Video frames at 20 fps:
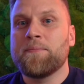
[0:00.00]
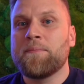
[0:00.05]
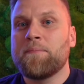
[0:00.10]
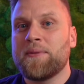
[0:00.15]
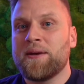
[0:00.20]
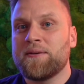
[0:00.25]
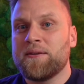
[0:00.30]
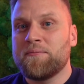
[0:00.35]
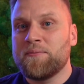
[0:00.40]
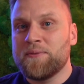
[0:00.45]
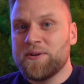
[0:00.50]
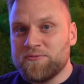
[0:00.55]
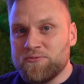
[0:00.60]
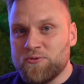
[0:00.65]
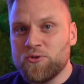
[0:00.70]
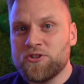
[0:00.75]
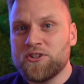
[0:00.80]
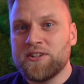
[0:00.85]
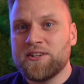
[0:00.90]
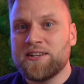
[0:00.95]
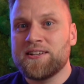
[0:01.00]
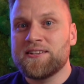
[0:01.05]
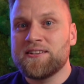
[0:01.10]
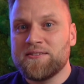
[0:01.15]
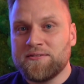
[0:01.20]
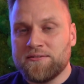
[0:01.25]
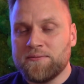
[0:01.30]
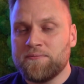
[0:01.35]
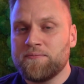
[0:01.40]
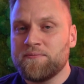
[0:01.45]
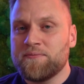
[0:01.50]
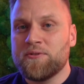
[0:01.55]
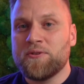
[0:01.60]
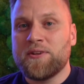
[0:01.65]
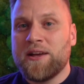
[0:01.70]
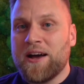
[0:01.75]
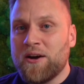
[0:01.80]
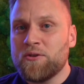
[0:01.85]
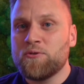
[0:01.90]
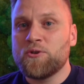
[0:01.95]
But unfortunately, you
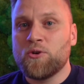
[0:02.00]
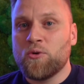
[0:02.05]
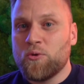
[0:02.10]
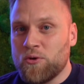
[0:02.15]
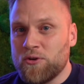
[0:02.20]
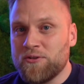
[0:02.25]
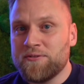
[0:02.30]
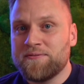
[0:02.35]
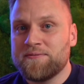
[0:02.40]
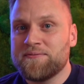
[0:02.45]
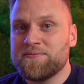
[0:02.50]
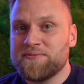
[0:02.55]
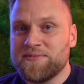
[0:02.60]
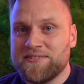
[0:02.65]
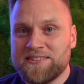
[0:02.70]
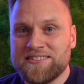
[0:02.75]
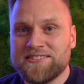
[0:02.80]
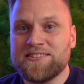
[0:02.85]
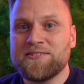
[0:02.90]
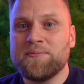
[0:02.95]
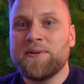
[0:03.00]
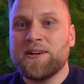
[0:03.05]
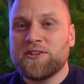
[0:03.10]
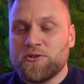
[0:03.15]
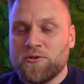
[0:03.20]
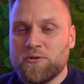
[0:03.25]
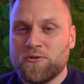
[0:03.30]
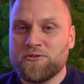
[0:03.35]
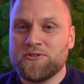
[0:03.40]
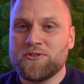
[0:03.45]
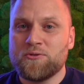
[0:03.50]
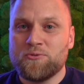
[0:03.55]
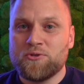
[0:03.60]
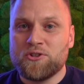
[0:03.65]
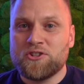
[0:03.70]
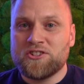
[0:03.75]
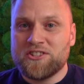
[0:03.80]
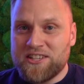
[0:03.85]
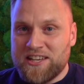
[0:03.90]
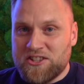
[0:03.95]
cannot record these special
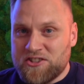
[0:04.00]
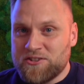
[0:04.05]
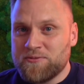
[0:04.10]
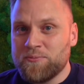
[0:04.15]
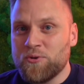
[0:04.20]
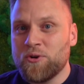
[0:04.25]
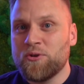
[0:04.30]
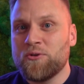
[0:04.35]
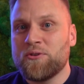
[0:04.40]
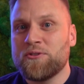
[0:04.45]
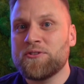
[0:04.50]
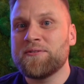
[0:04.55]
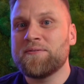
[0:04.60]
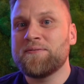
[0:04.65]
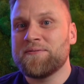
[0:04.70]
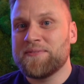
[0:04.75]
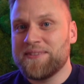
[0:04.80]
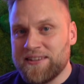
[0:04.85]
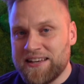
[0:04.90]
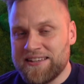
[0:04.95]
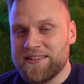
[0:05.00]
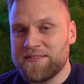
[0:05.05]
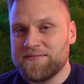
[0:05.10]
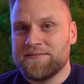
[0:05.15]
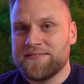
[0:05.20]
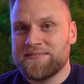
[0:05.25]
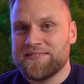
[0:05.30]
depreciation models there.